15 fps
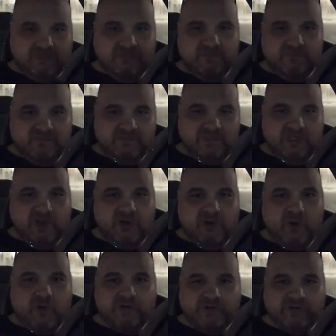you know
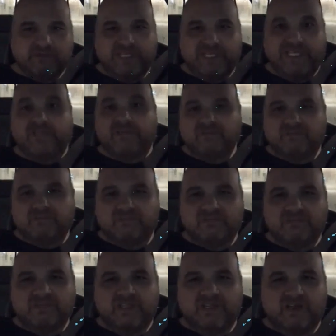overeat
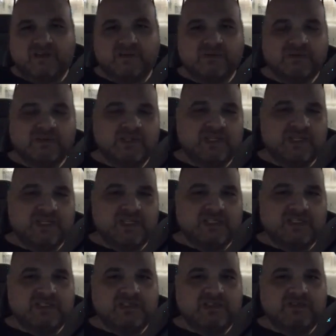you know
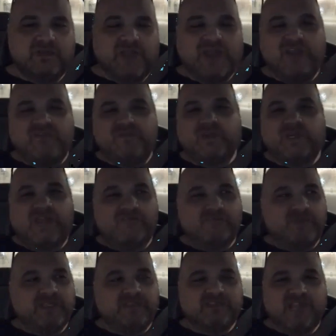if you ha- if you're gonna have
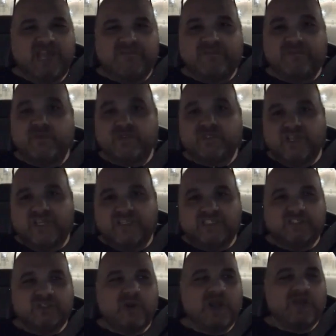pizza have a few
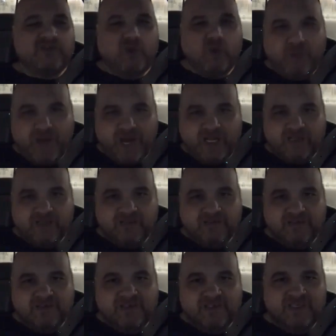slices don't have the whole pie
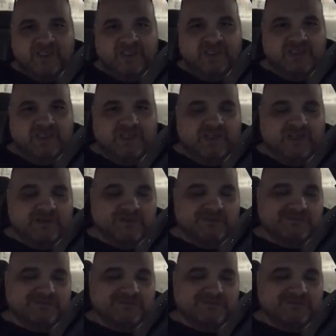you know